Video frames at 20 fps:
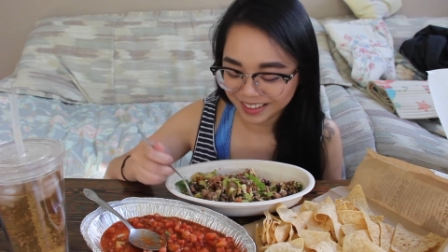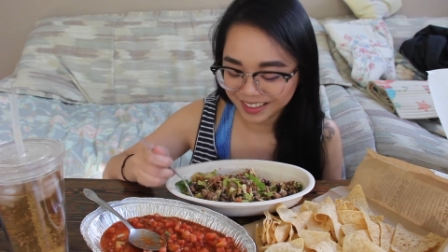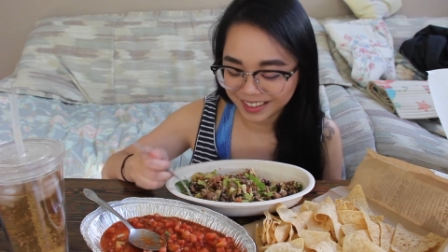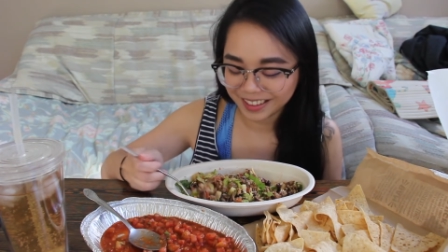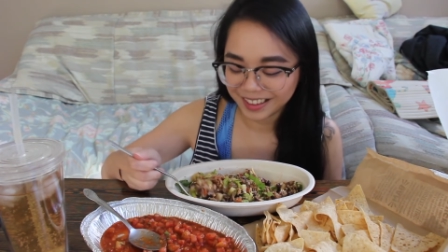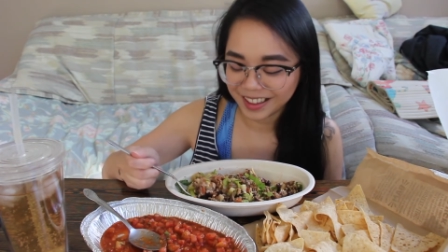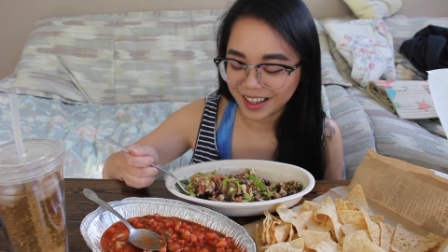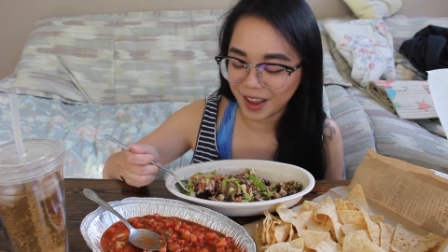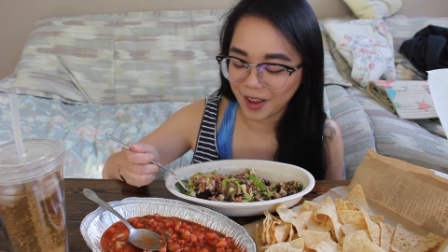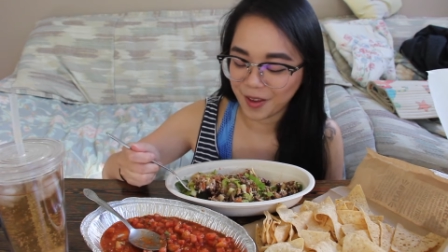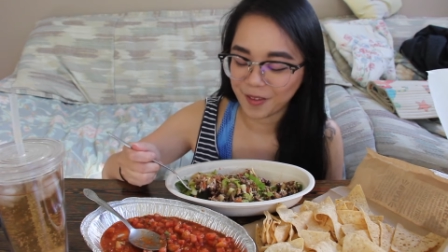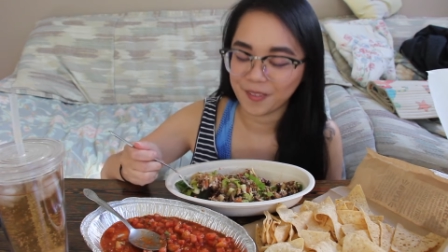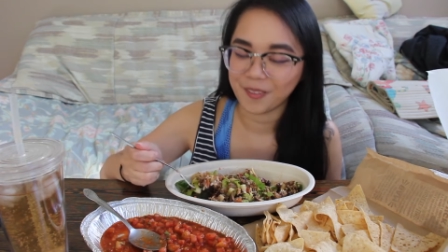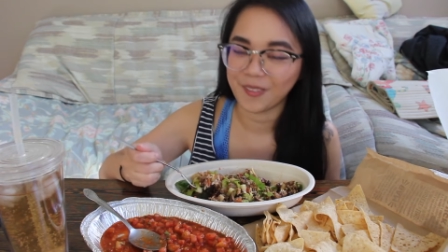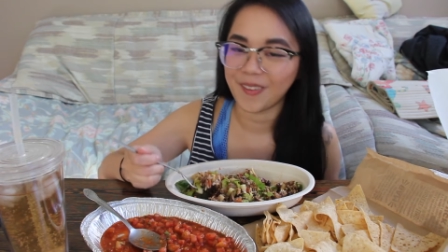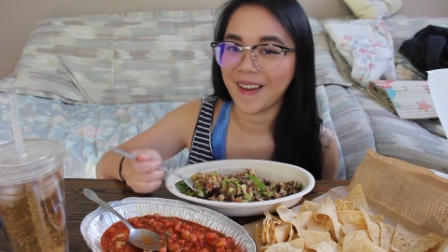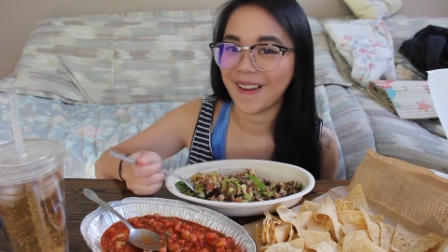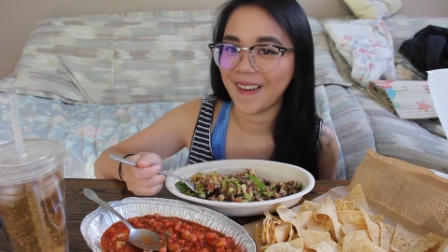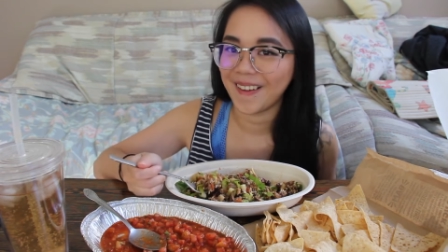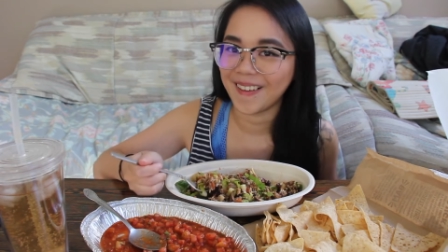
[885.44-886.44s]
if,
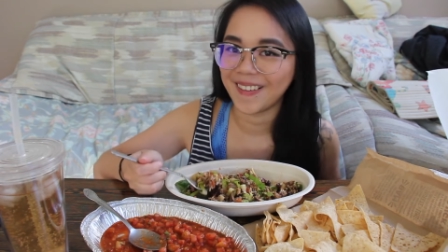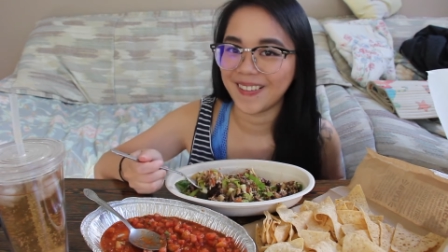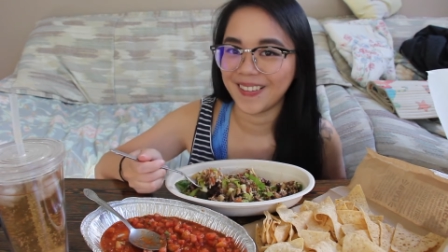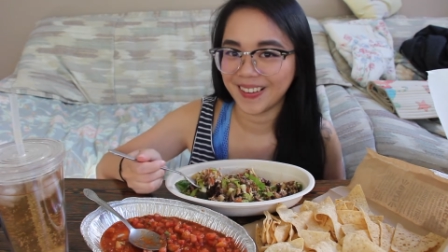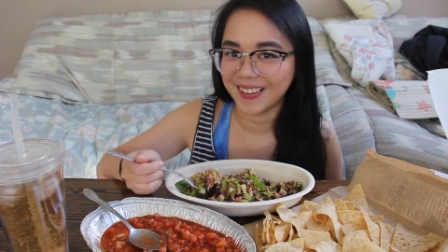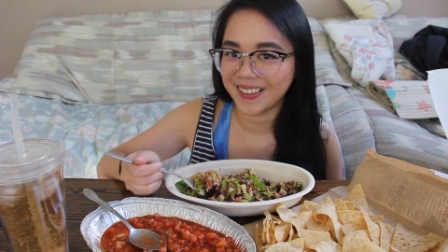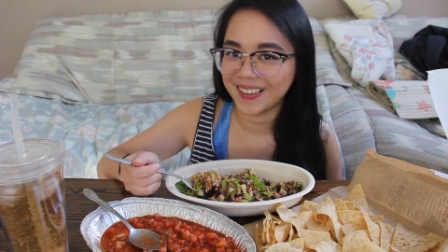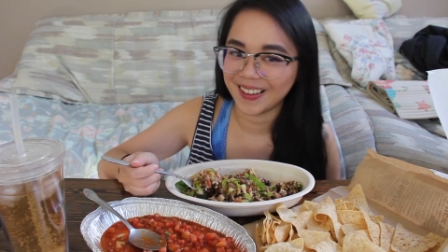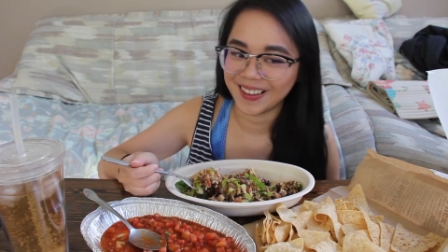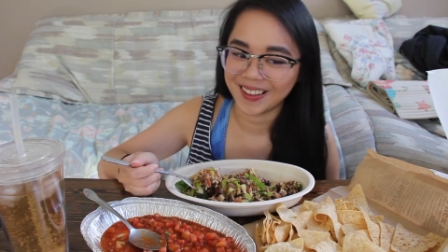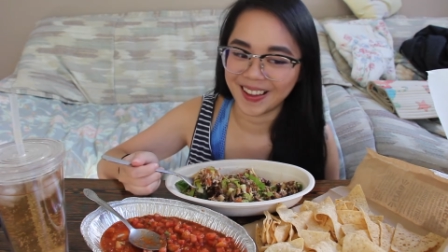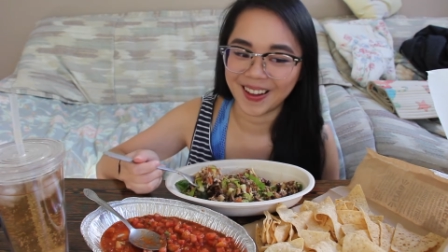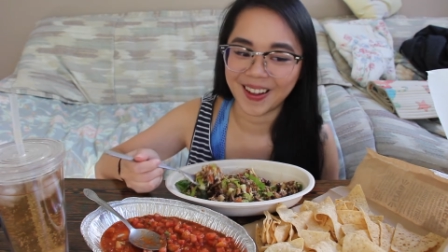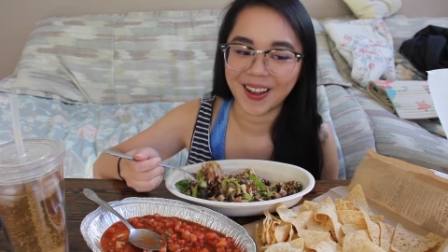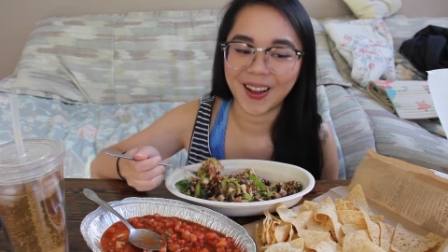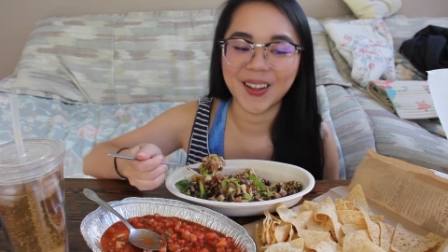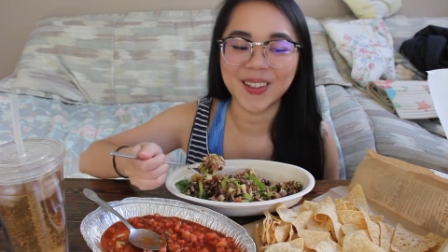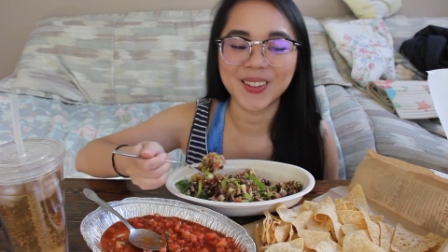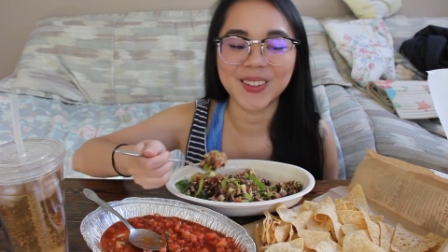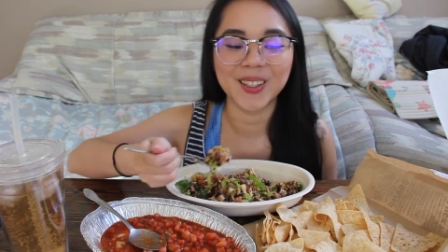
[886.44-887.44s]
like
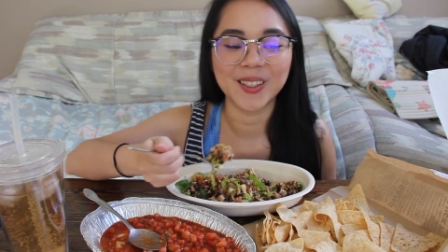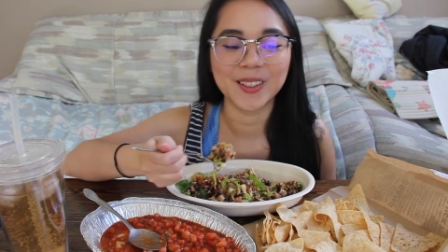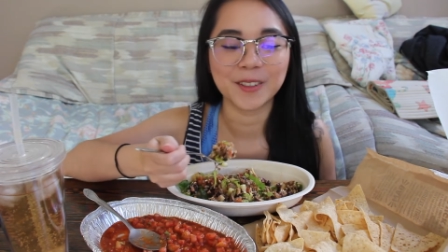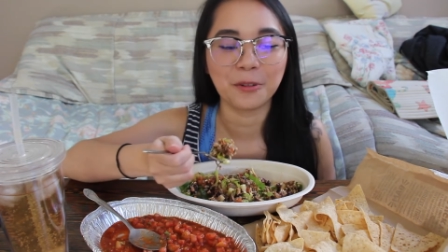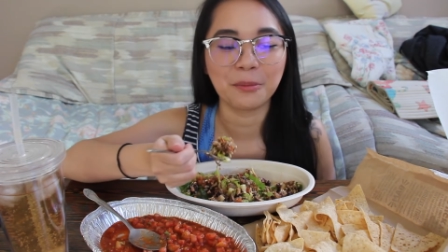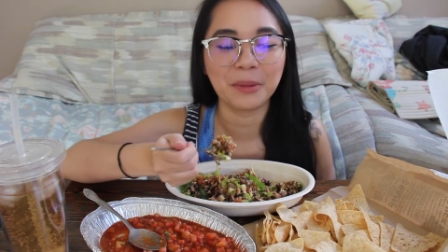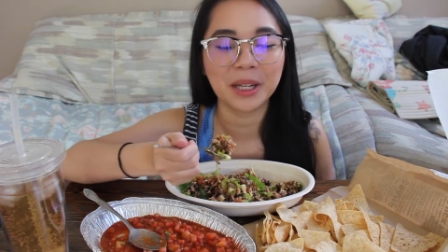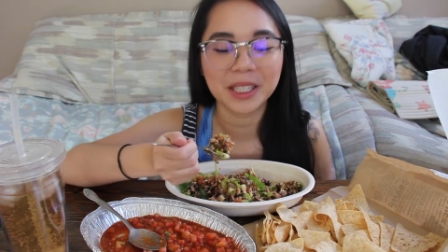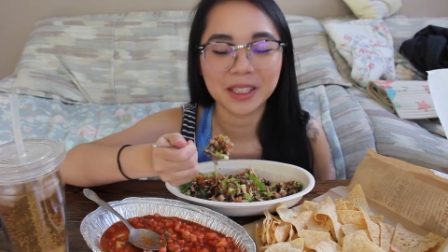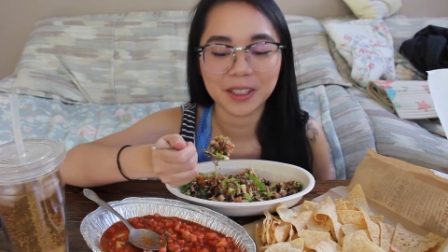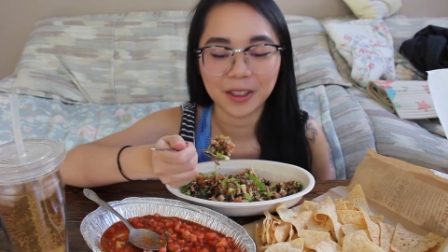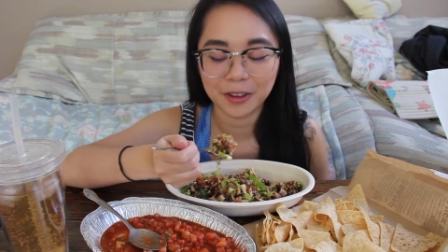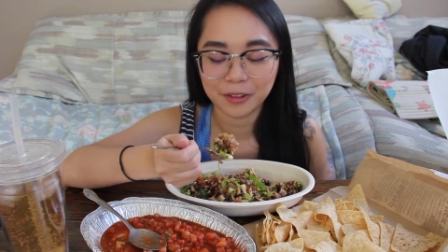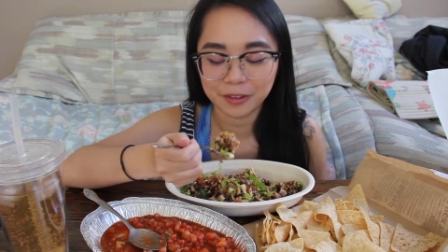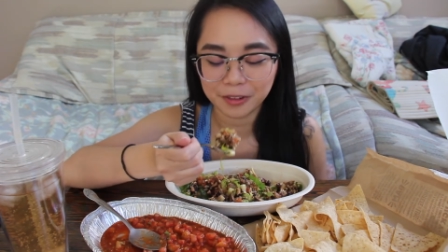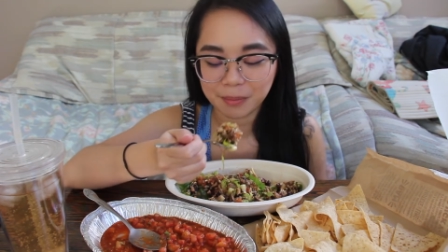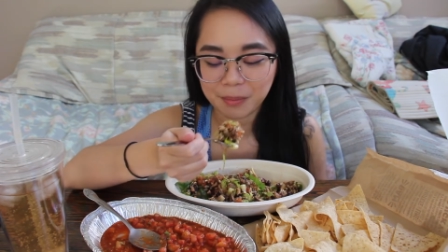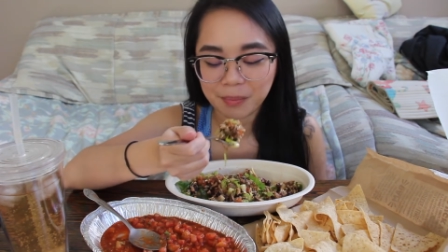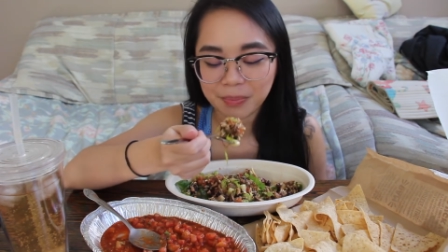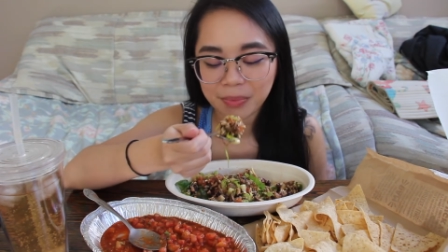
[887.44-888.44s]
I say so myself.